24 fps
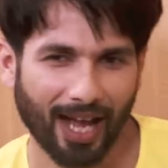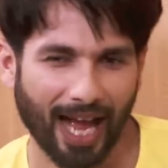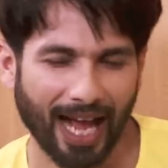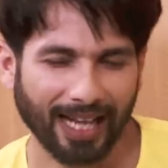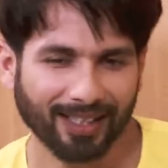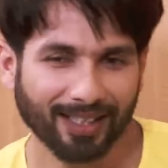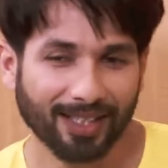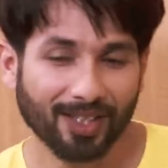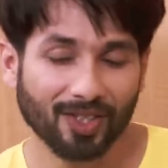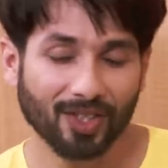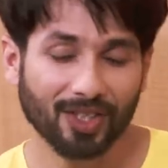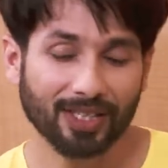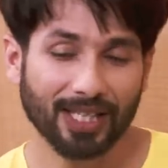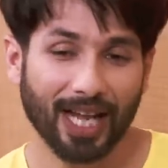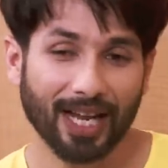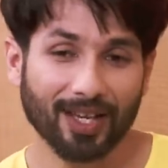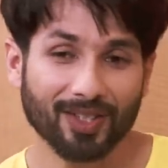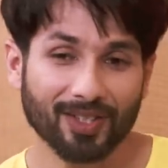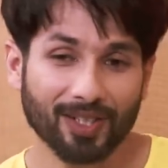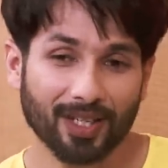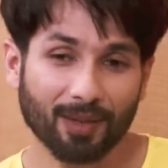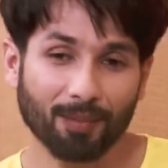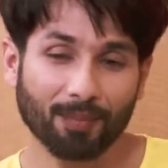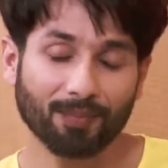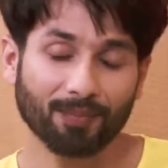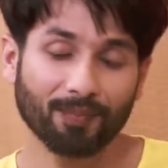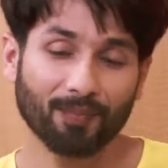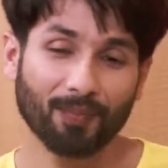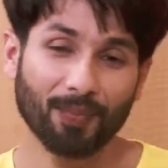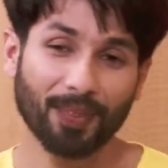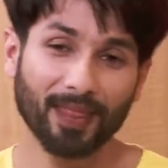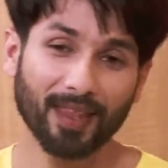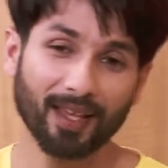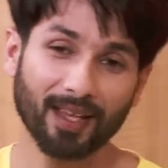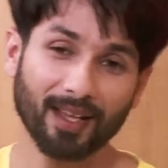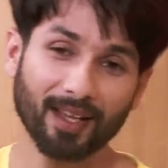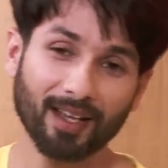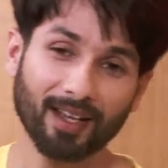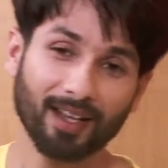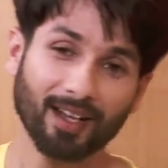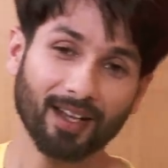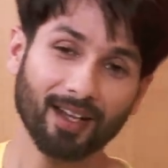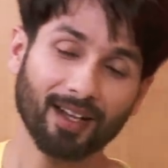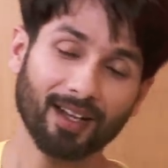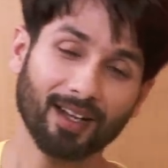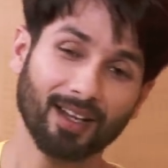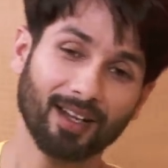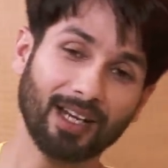I think she's actually
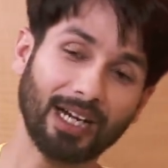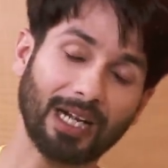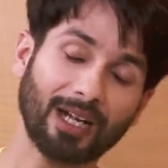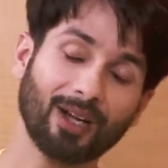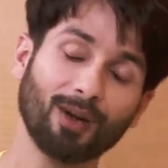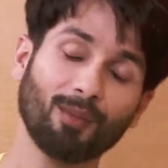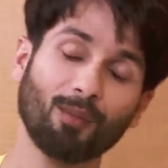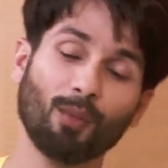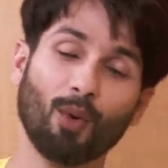a little